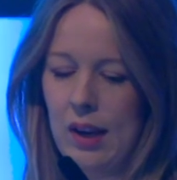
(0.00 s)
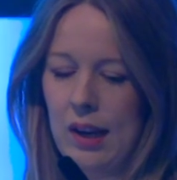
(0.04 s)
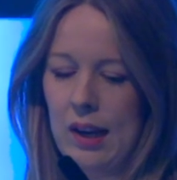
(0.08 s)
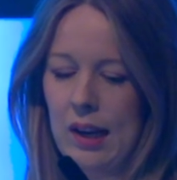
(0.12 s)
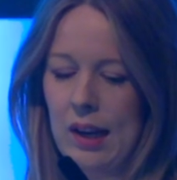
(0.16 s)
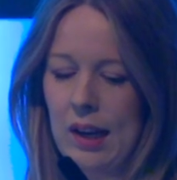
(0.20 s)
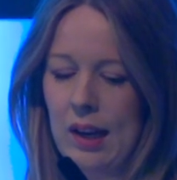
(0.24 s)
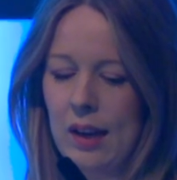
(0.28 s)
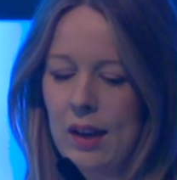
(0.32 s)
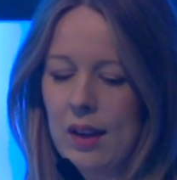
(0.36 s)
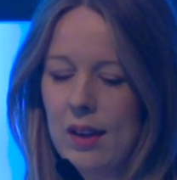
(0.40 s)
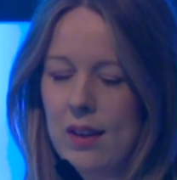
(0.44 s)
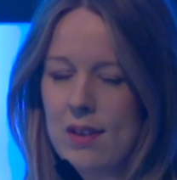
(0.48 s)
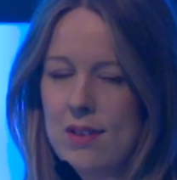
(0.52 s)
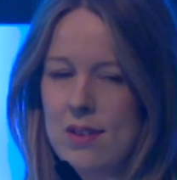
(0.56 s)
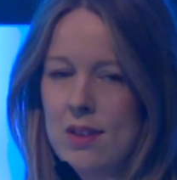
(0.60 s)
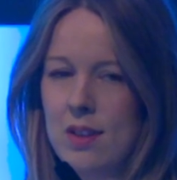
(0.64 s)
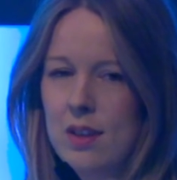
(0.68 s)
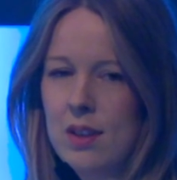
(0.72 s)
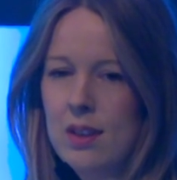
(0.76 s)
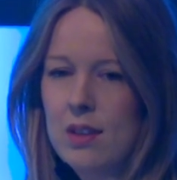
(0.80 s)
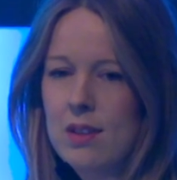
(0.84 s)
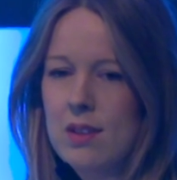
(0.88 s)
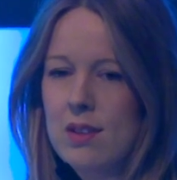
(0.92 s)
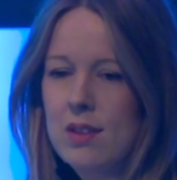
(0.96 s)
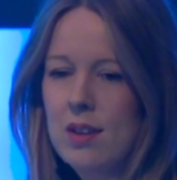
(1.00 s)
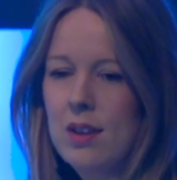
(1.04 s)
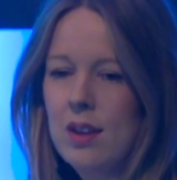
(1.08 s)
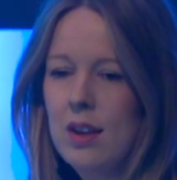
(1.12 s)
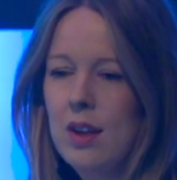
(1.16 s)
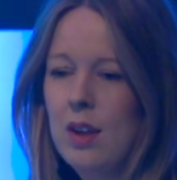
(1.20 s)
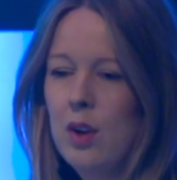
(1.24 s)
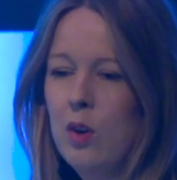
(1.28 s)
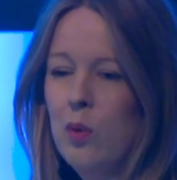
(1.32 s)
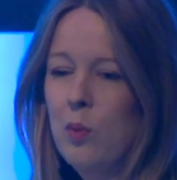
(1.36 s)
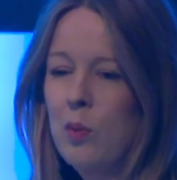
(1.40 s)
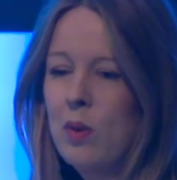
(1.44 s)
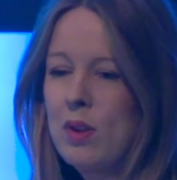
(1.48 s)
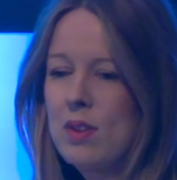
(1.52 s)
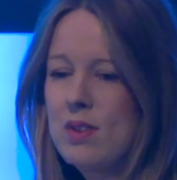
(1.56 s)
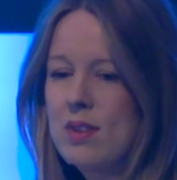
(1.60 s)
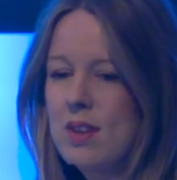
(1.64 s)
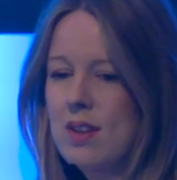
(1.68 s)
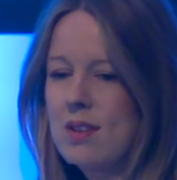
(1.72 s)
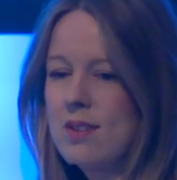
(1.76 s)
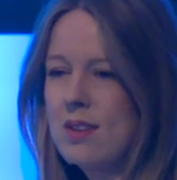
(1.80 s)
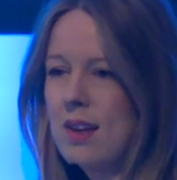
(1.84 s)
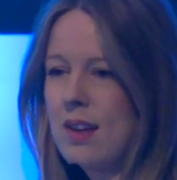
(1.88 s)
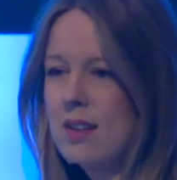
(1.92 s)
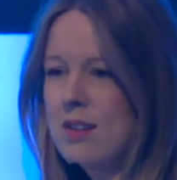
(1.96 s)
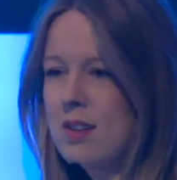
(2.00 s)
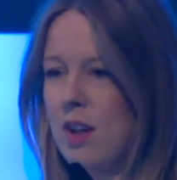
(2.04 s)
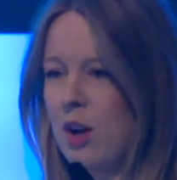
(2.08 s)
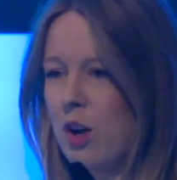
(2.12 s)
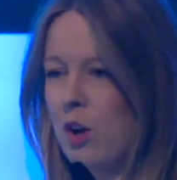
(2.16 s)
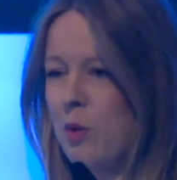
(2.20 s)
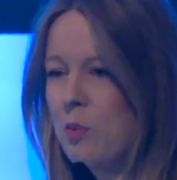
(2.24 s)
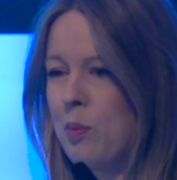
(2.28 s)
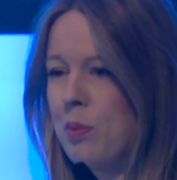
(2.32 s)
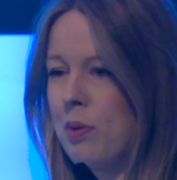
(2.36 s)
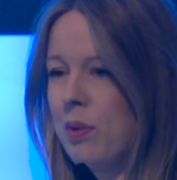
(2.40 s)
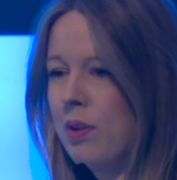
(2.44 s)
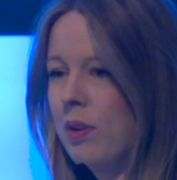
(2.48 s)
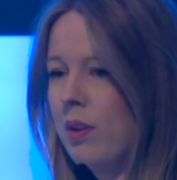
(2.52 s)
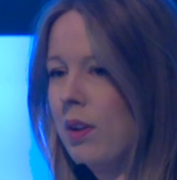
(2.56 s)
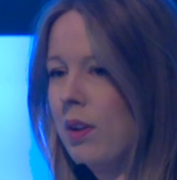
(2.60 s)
Click is that once they're set up,